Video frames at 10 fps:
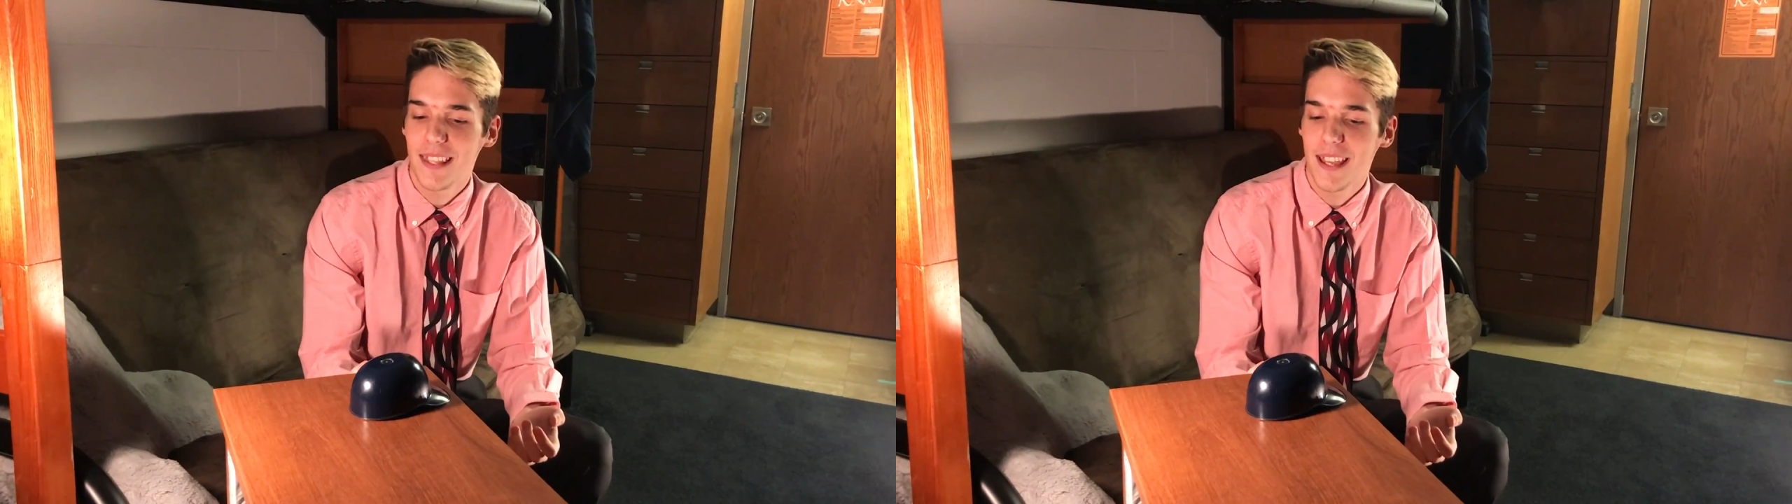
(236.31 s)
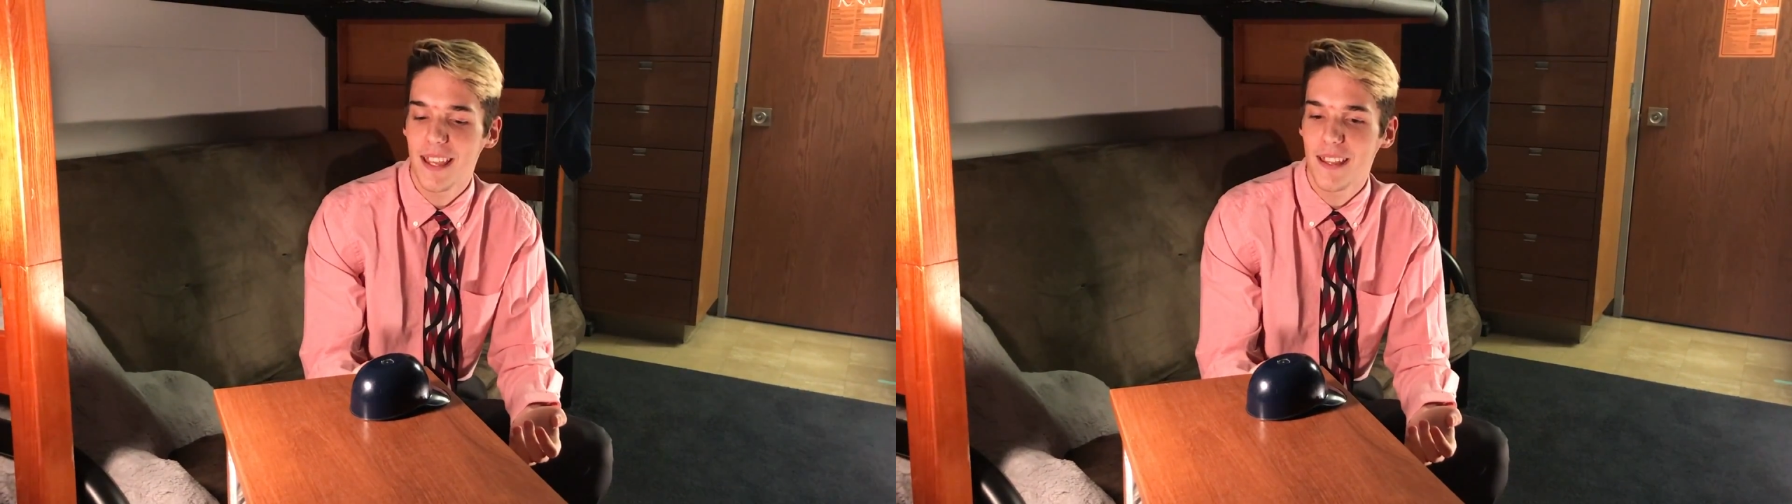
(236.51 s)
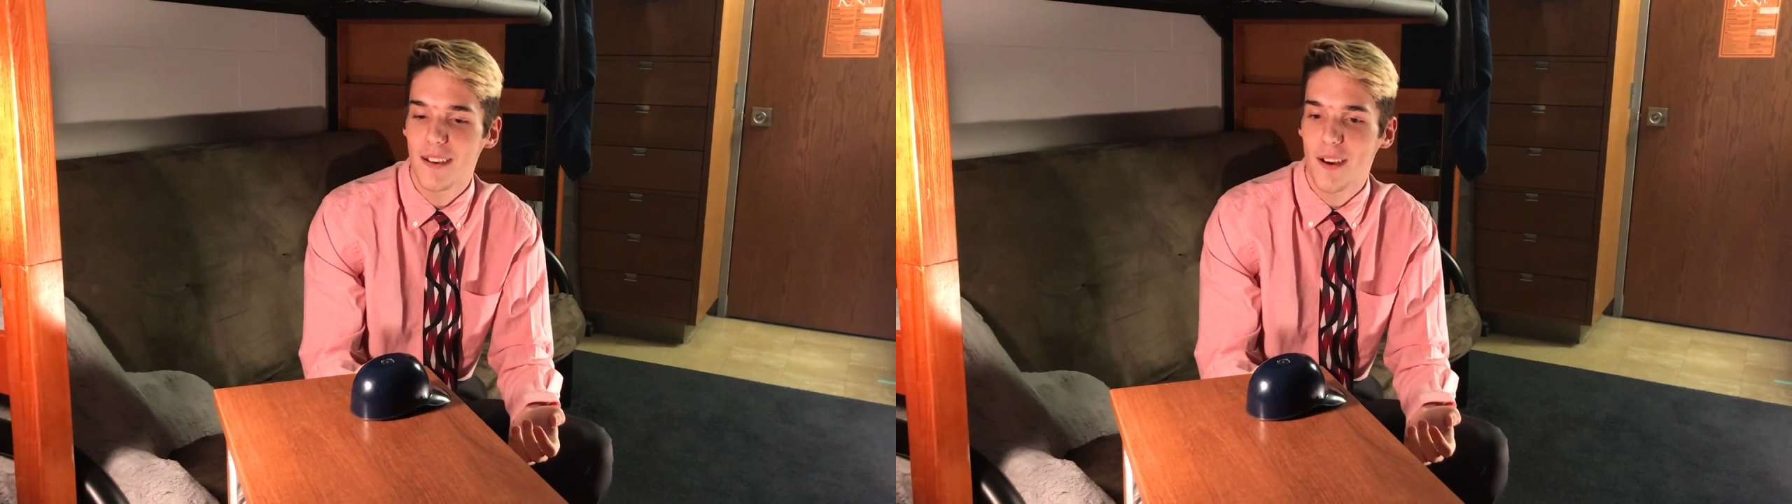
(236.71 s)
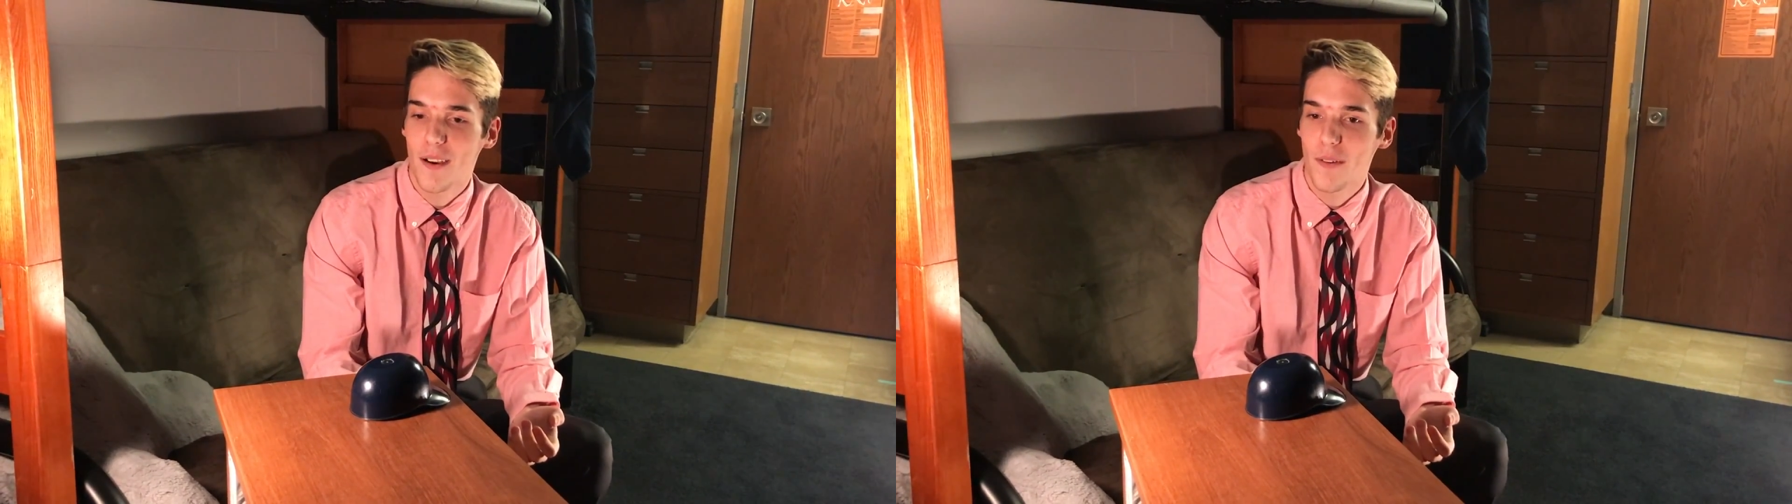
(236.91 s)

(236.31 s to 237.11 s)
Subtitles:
then